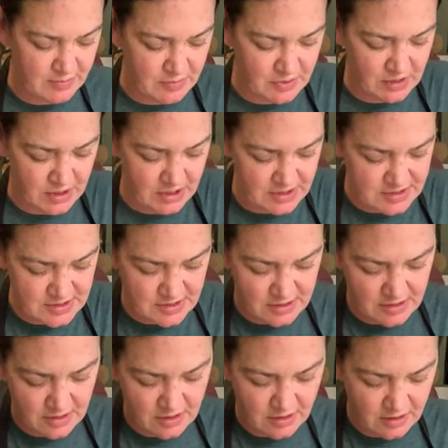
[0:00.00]
Keep it nice
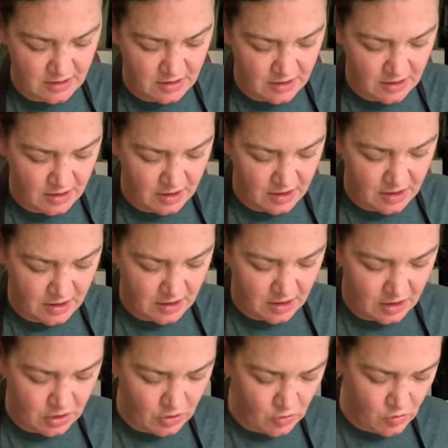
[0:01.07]
and
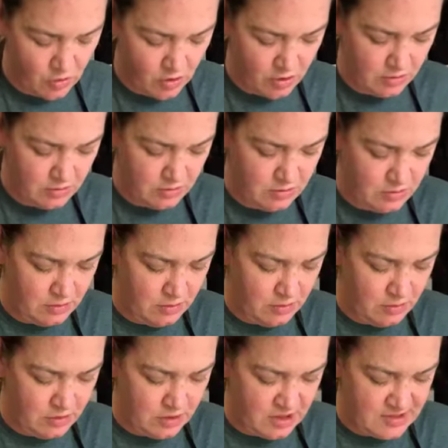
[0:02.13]
cool,
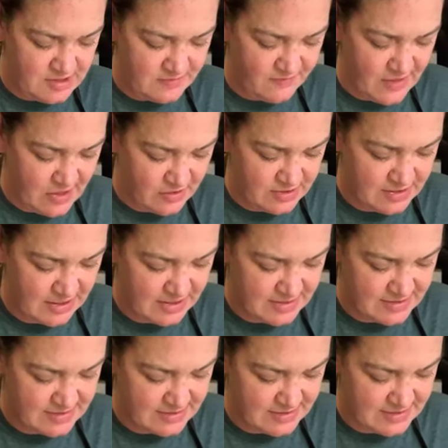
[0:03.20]
nice and
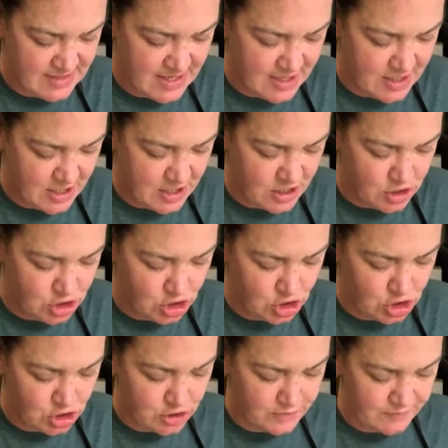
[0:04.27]
Valentine's
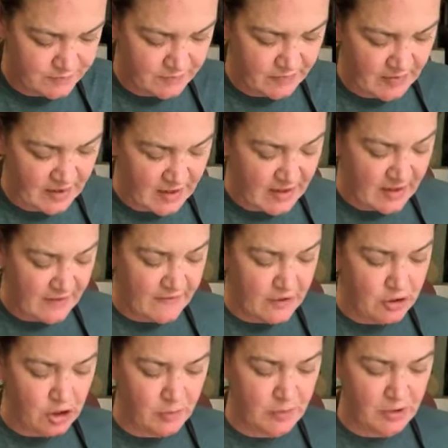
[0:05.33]
Day-ish.
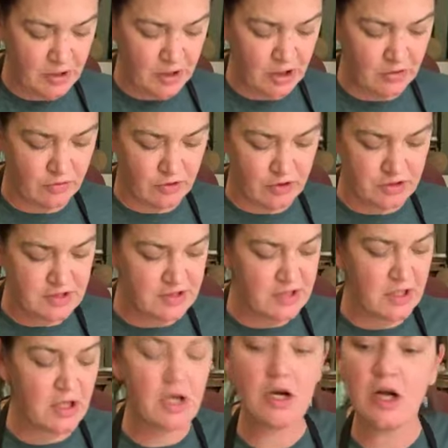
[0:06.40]
And then you could put a cute little
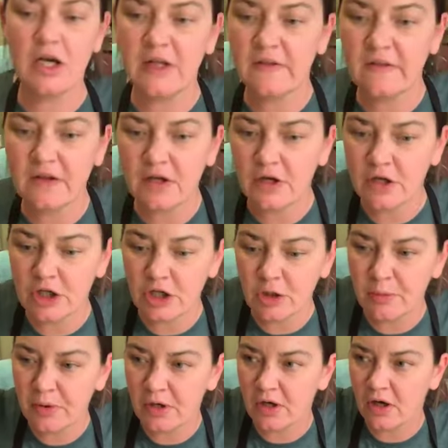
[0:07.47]
sticker on there. You
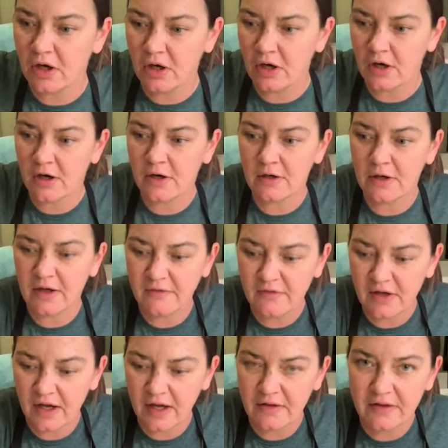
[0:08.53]
could put a heart.
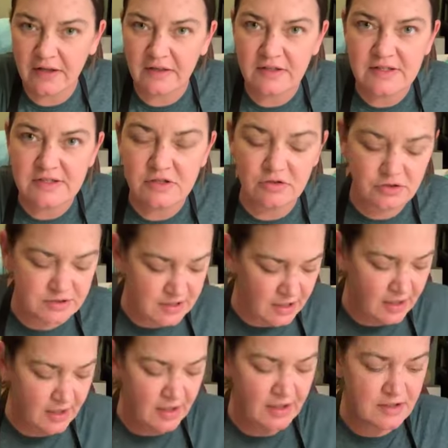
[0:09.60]
I've got like these little
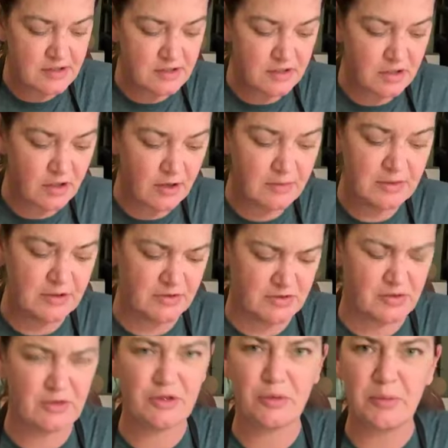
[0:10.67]
tags, you know. I mean,
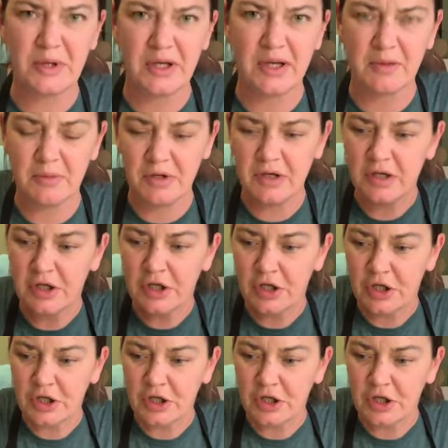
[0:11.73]
those are a little big, but...